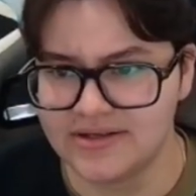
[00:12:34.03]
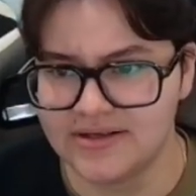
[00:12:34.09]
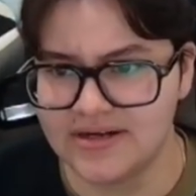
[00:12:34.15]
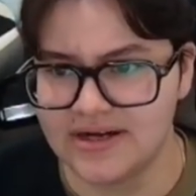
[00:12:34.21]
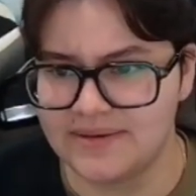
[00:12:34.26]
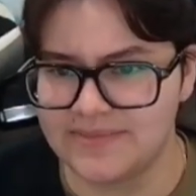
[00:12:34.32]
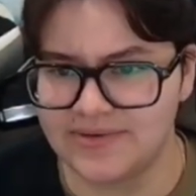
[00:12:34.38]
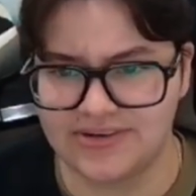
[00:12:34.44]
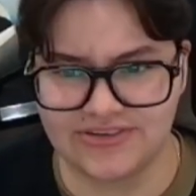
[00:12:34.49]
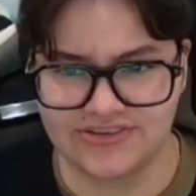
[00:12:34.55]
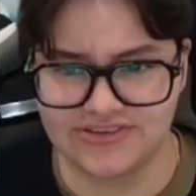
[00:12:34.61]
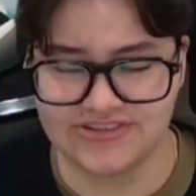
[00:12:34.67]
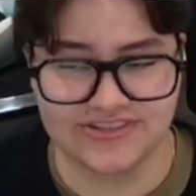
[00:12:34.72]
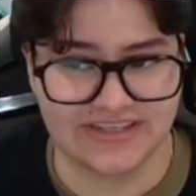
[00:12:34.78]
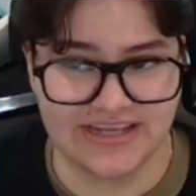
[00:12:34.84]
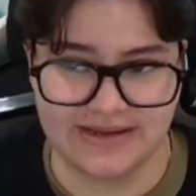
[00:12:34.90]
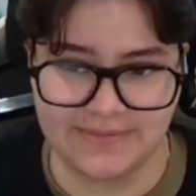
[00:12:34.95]
I'm not gonna touch
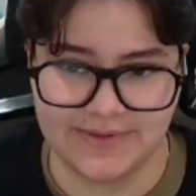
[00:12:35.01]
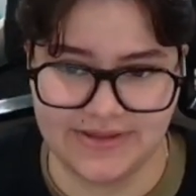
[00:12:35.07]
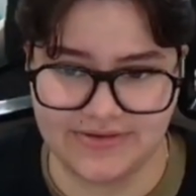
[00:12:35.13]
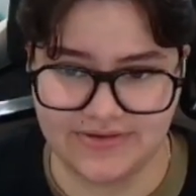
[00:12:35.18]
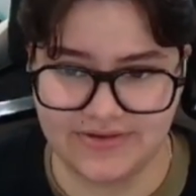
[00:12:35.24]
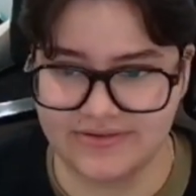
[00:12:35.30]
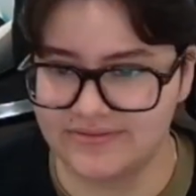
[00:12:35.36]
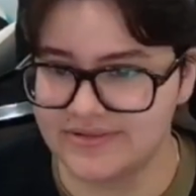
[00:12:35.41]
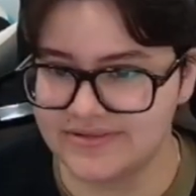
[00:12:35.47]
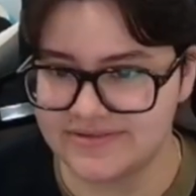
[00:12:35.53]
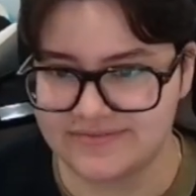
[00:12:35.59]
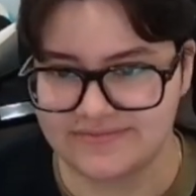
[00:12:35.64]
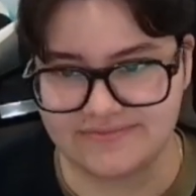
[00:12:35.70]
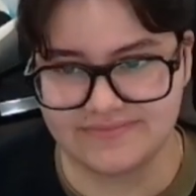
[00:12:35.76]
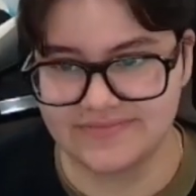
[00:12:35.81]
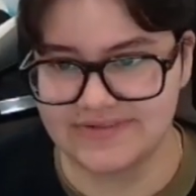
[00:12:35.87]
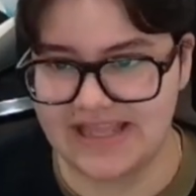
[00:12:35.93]
the time either. That's
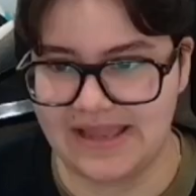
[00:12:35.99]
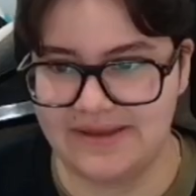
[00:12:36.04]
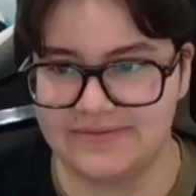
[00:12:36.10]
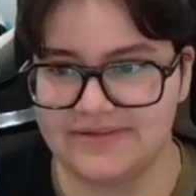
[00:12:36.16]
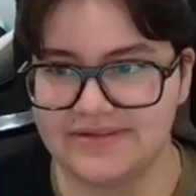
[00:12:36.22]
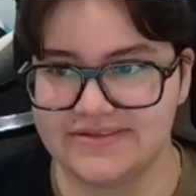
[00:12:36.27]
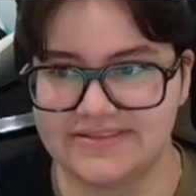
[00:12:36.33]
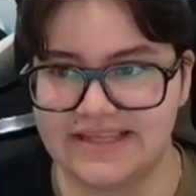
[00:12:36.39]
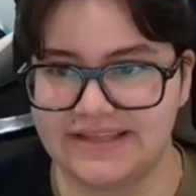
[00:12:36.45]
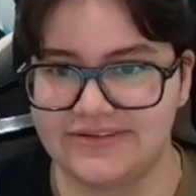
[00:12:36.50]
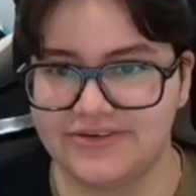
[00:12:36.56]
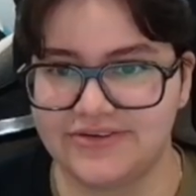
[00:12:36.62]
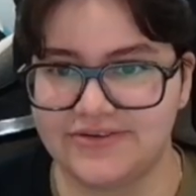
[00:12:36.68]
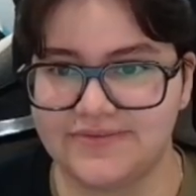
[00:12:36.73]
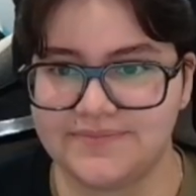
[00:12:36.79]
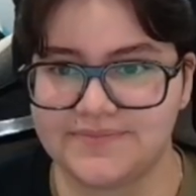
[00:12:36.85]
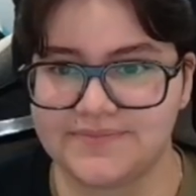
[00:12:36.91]
the standard.
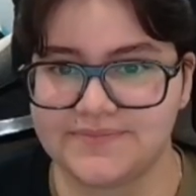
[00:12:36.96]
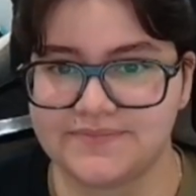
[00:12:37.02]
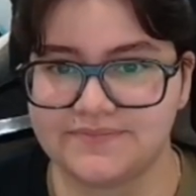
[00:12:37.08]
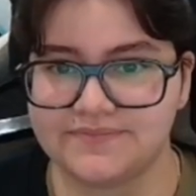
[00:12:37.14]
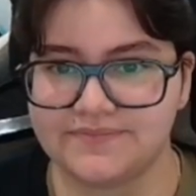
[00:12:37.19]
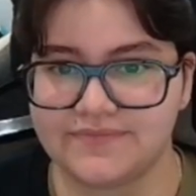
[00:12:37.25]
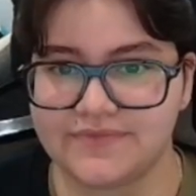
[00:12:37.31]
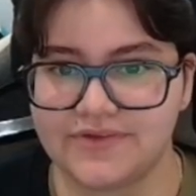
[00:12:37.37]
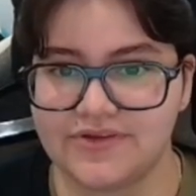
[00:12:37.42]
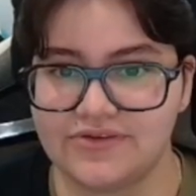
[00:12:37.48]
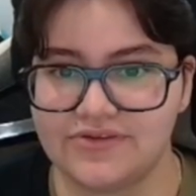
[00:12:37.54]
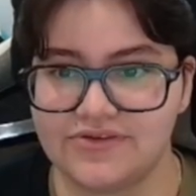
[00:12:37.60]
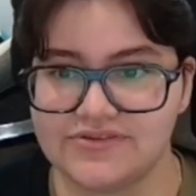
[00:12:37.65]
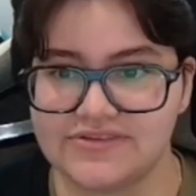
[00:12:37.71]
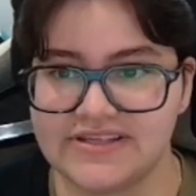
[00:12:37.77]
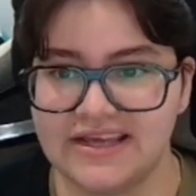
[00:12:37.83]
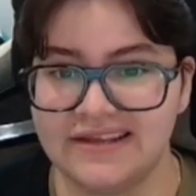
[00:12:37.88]
You
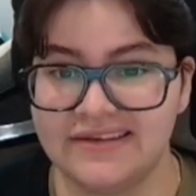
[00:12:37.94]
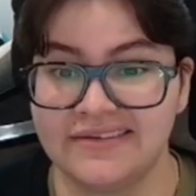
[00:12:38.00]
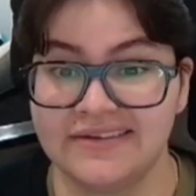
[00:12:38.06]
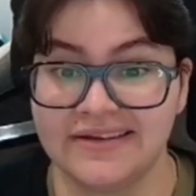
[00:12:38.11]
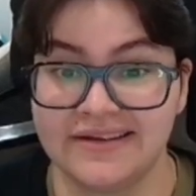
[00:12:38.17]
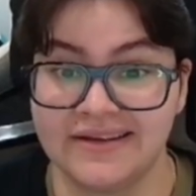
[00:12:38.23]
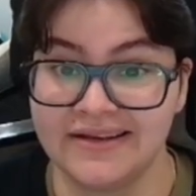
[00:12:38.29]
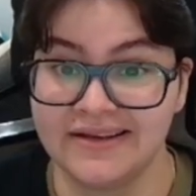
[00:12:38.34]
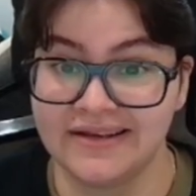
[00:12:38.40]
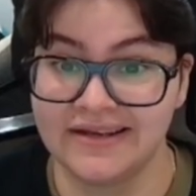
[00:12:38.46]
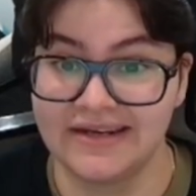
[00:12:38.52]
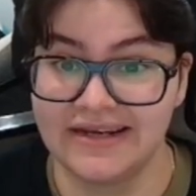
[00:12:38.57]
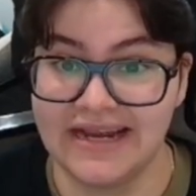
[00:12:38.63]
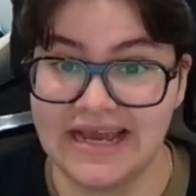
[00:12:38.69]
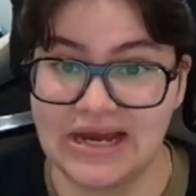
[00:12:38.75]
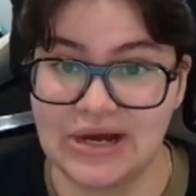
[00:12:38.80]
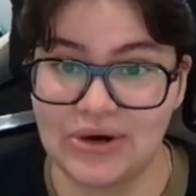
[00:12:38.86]
close that.
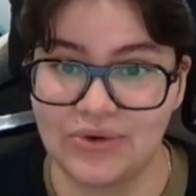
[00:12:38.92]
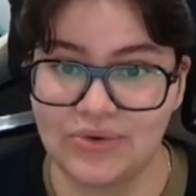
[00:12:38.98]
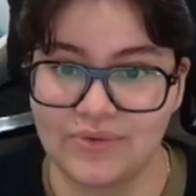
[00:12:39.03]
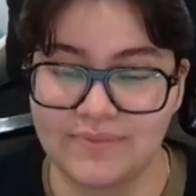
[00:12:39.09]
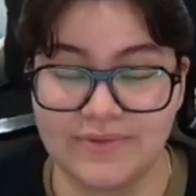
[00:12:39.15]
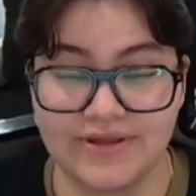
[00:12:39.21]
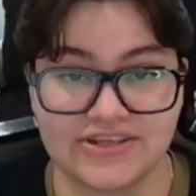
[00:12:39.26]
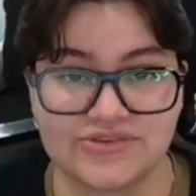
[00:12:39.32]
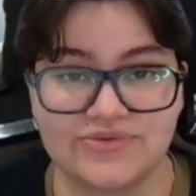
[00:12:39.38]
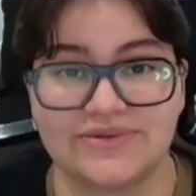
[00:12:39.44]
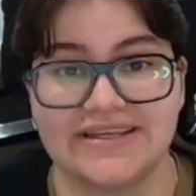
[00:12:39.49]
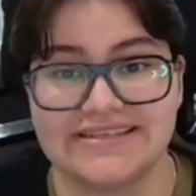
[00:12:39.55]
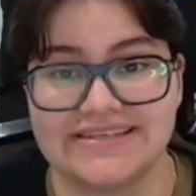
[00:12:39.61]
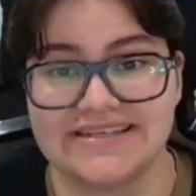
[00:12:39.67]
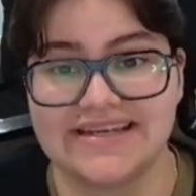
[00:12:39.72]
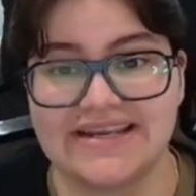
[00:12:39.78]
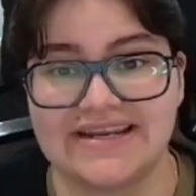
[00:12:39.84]
Now, because we
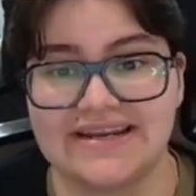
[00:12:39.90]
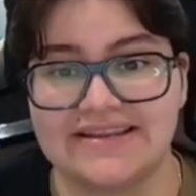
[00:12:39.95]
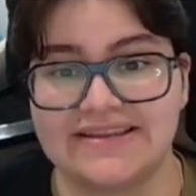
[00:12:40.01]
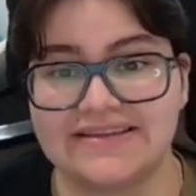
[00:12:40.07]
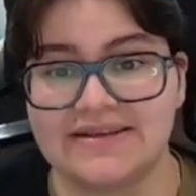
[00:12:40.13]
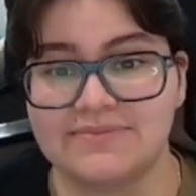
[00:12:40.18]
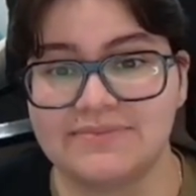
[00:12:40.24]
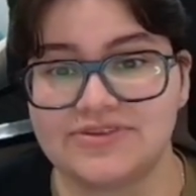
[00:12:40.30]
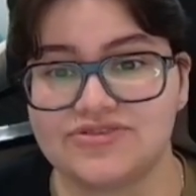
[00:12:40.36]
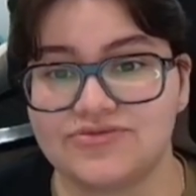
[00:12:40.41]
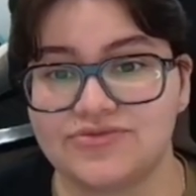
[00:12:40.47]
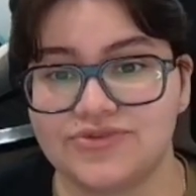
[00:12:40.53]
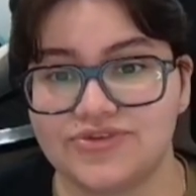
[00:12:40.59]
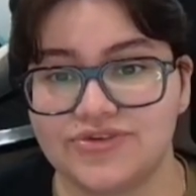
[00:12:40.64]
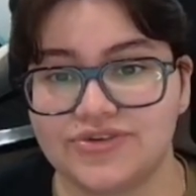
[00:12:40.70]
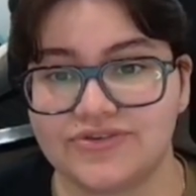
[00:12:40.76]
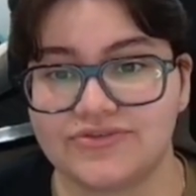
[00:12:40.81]
designated the templates
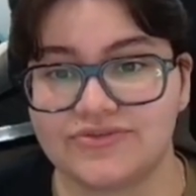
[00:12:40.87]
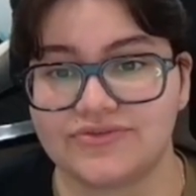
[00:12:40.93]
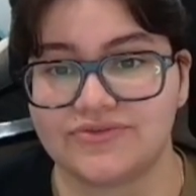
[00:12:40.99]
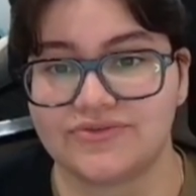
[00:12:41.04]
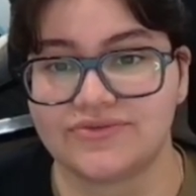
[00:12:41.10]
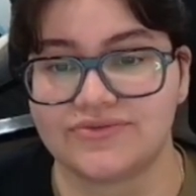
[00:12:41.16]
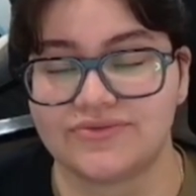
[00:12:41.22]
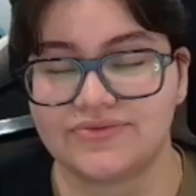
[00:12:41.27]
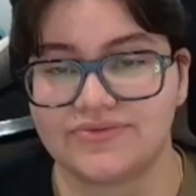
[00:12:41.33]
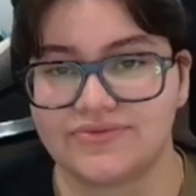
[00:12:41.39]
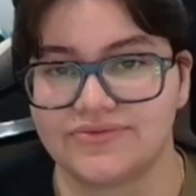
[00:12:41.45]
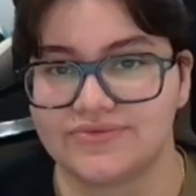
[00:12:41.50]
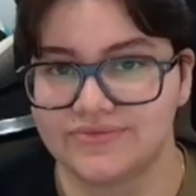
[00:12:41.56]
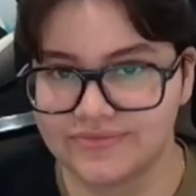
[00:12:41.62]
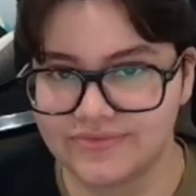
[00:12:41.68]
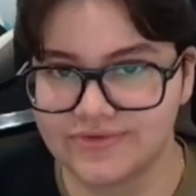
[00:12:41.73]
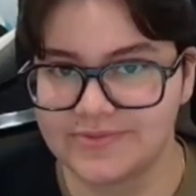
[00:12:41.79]
folder
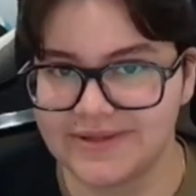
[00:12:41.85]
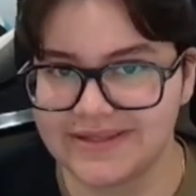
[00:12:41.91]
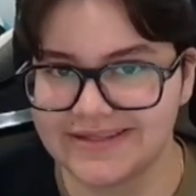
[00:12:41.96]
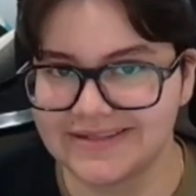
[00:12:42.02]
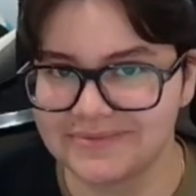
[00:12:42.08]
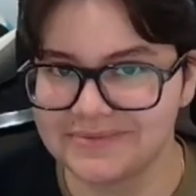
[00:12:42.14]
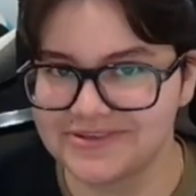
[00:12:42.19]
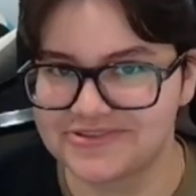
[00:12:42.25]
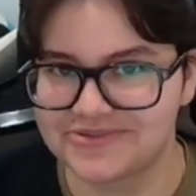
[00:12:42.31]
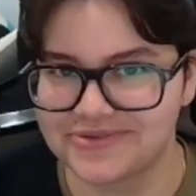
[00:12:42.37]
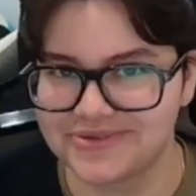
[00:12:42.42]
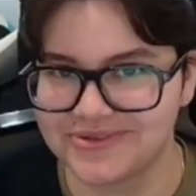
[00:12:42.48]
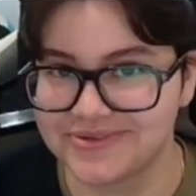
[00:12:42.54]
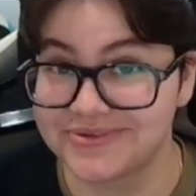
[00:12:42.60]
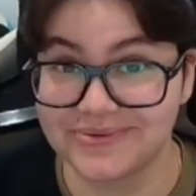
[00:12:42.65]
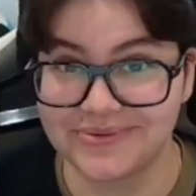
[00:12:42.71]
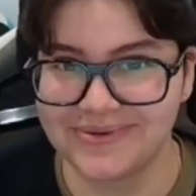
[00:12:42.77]
to be the templates
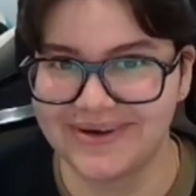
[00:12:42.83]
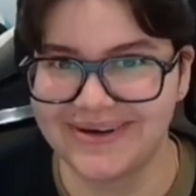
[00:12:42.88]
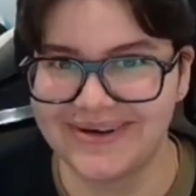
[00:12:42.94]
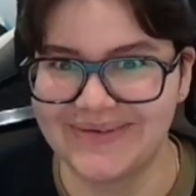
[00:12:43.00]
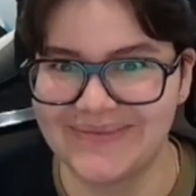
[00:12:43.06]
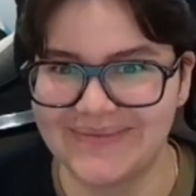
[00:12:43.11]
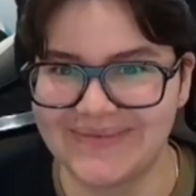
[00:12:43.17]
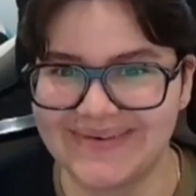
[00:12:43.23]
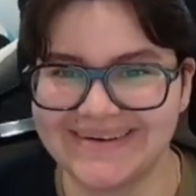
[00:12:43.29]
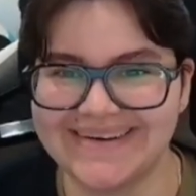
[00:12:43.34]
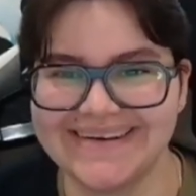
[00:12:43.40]
folder. Whoa!